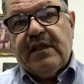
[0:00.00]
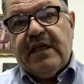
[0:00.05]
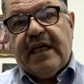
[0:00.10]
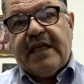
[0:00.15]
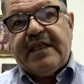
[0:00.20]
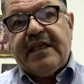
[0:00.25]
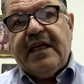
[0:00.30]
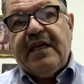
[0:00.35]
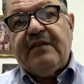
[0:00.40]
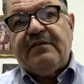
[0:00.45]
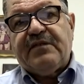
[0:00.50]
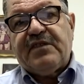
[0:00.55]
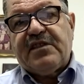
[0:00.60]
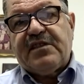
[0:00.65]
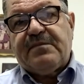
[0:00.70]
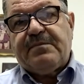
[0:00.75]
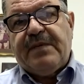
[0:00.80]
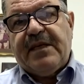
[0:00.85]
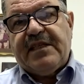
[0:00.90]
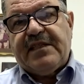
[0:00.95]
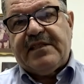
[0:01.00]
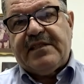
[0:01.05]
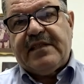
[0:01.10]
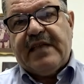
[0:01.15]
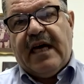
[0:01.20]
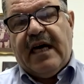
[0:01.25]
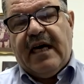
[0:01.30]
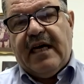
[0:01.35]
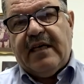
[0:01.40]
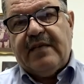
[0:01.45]
a curved
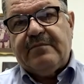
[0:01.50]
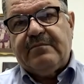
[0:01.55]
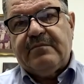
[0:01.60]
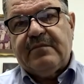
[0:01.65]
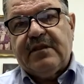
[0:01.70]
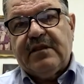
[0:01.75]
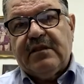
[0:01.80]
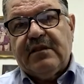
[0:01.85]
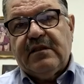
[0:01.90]
space-time,